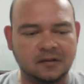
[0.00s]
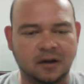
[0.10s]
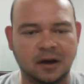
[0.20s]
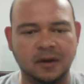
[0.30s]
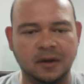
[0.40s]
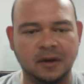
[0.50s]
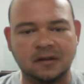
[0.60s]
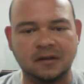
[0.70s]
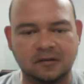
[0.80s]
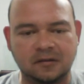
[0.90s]
so I
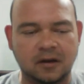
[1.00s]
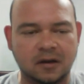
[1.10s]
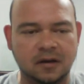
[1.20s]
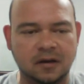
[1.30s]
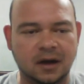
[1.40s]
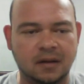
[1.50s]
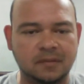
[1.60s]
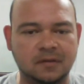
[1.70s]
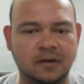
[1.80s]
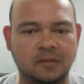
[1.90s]
basically took
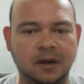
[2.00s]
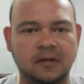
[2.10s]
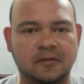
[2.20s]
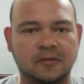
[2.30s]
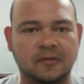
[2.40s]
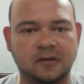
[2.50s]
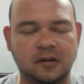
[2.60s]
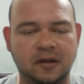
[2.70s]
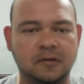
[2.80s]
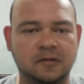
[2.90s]
the
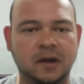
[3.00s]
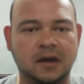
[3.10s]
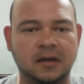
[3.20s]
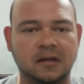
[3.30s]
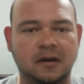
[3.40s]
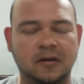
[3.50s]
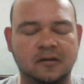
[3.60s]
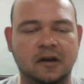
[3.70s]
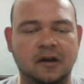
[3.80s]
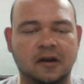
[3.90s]
manufacturer that was making the
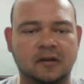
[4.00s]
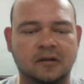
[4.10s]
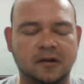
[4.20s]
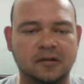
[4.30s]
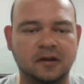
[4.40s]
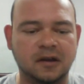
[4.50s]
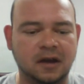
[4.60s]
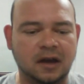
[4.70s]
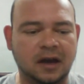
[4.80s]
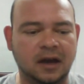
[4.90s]
RJX servos
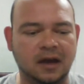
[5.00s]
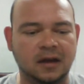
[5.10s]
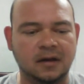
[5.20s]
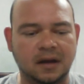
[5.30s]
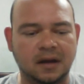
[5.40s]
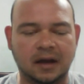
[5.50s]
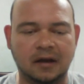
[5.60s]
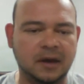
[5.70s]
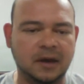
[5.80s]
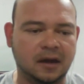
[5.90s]
and had
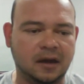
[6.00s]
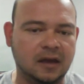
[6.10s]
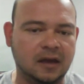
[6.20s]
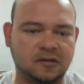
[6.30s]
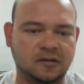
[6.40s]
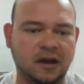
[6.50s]
them make a case